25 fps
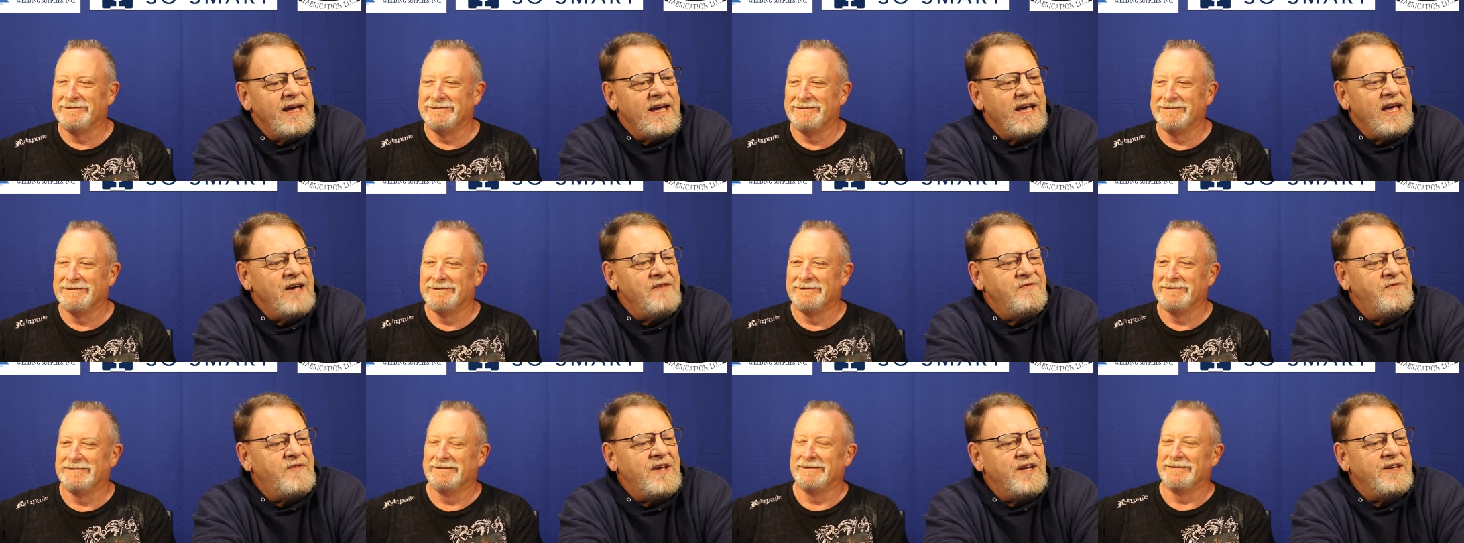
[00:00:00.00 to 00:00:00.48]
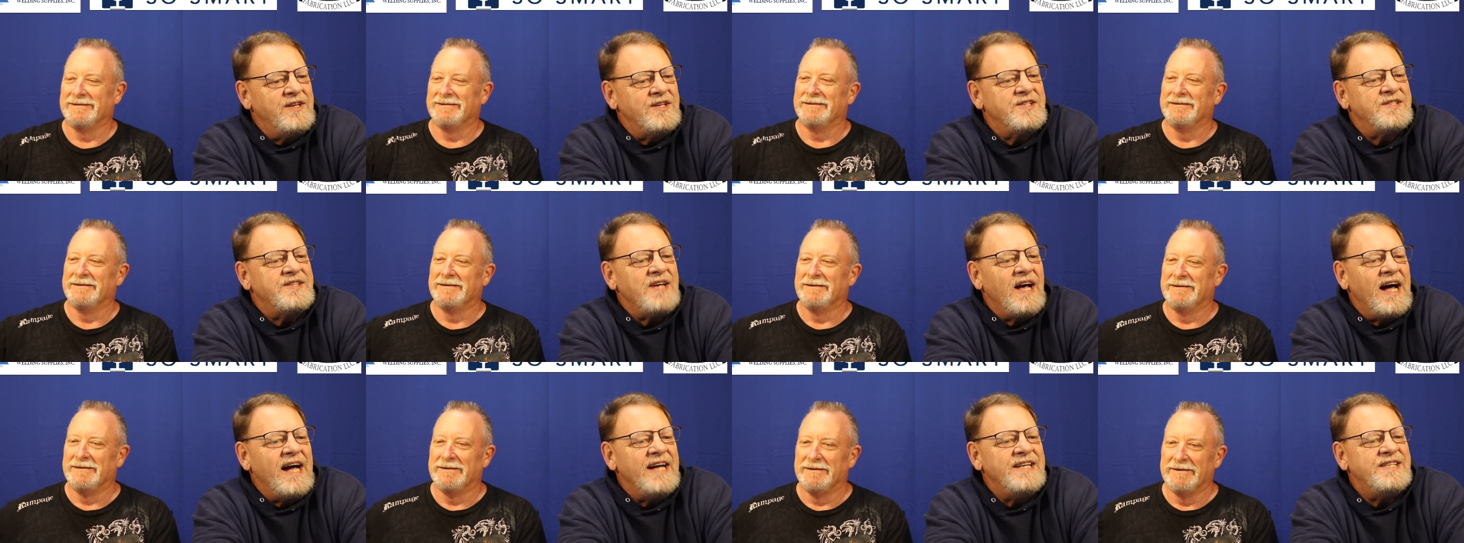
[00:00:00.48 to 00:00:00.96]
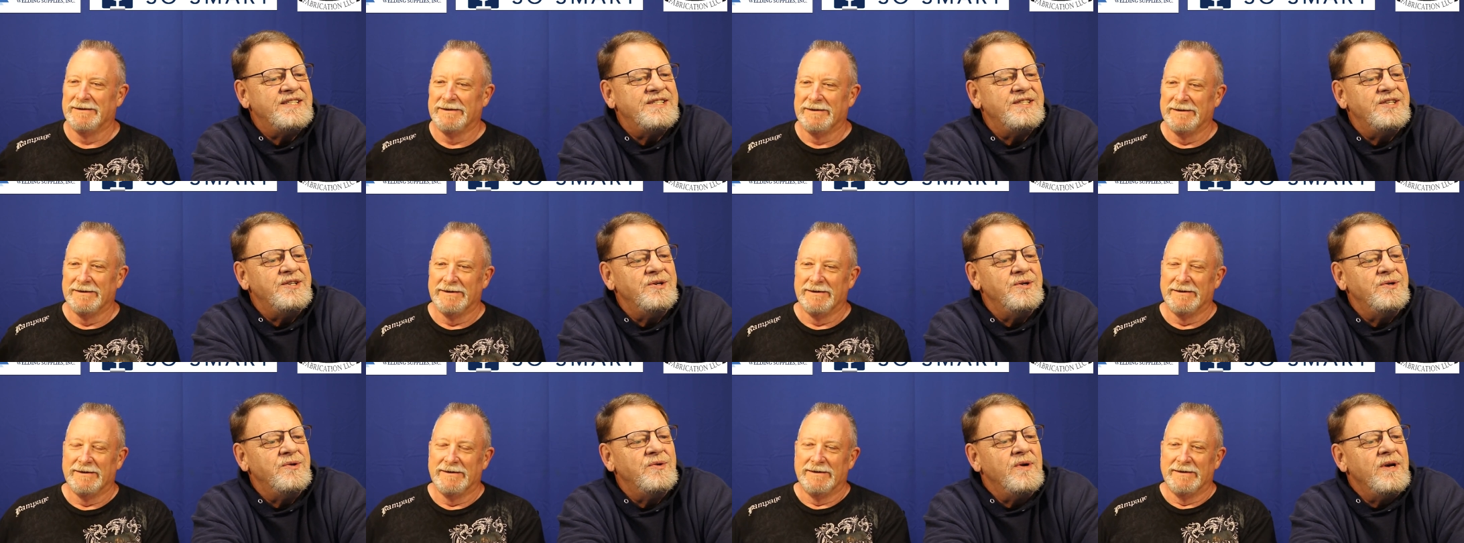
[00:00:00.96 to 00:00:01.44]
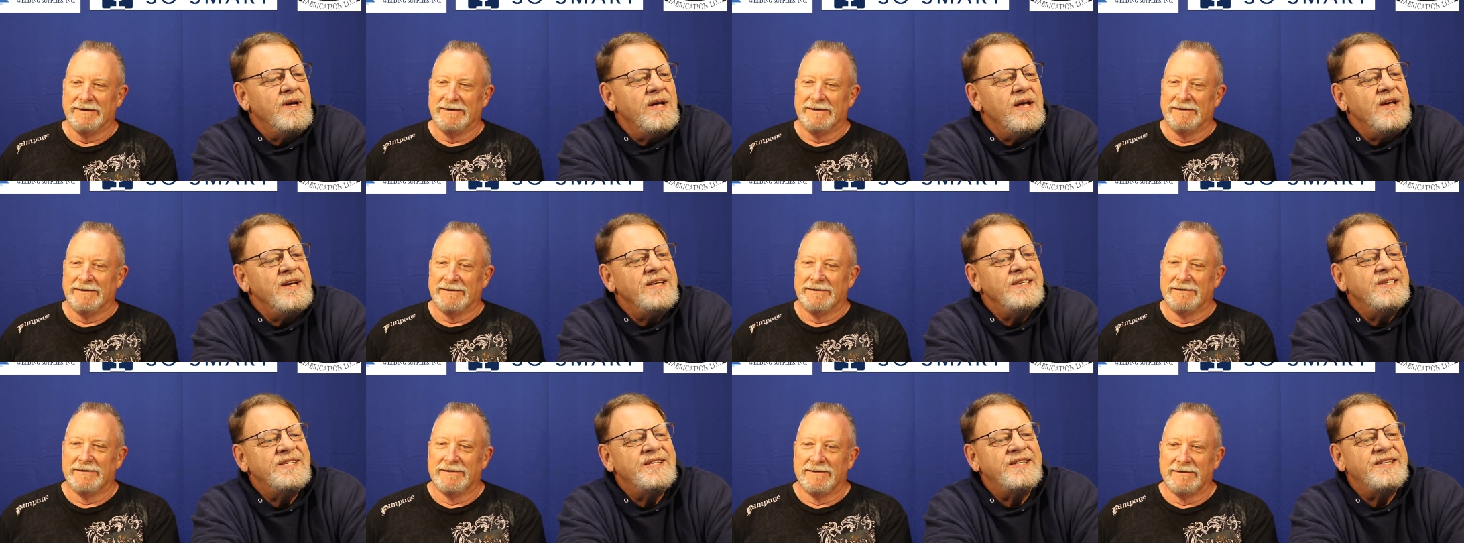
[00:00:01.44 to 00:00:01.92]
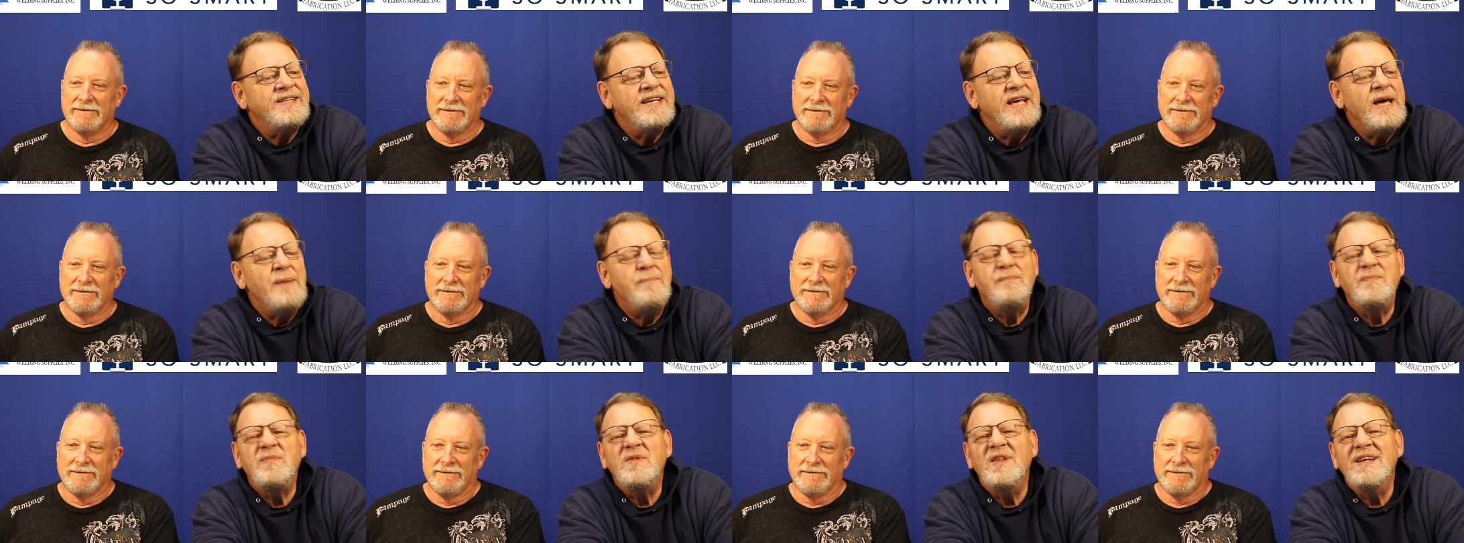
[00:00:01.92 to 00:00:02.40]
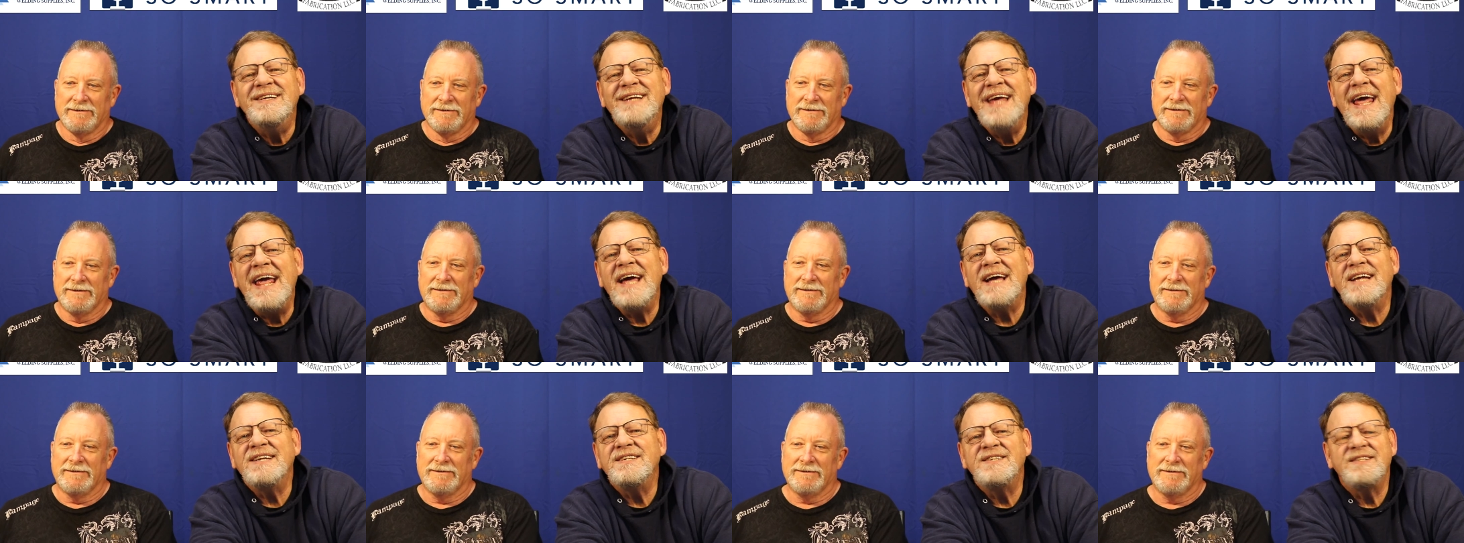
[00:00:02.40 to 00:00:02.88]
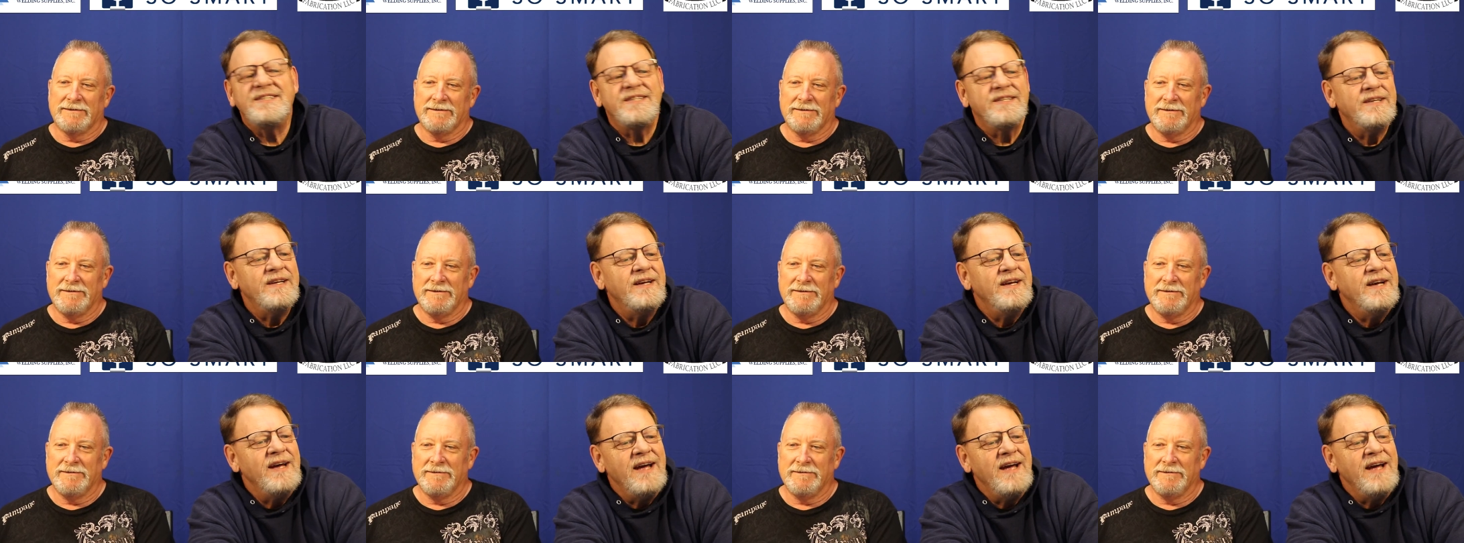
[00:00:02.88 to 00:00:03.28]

Speaker 1: If he decides to skip the dance